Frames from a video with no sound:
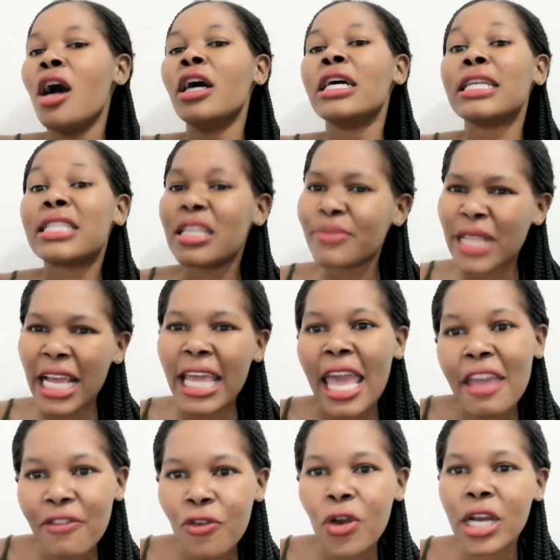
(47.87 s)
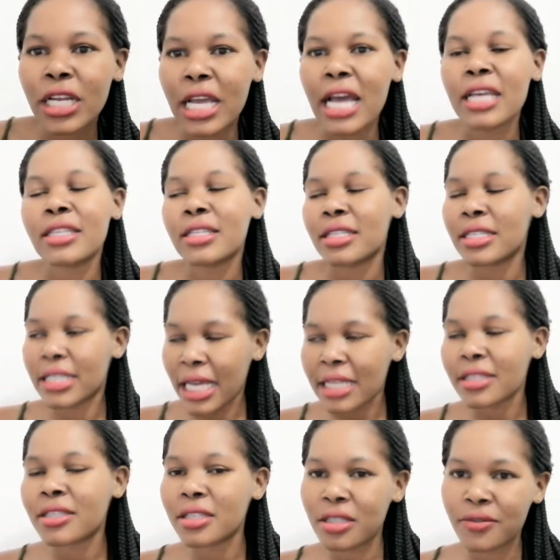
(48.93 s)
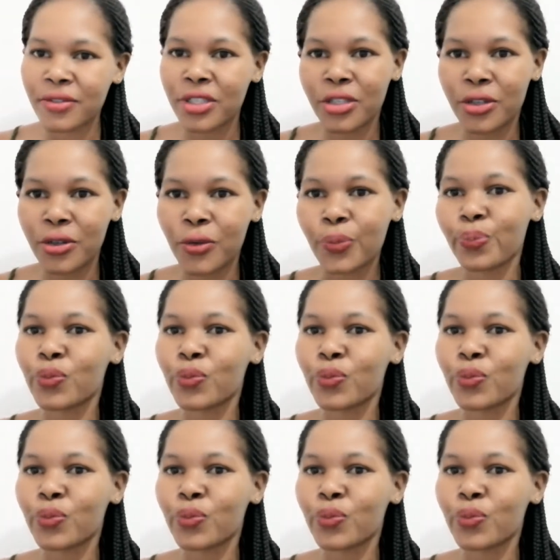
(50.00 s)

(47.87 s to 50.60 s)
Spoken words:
It seems like everyone, guys, does this video.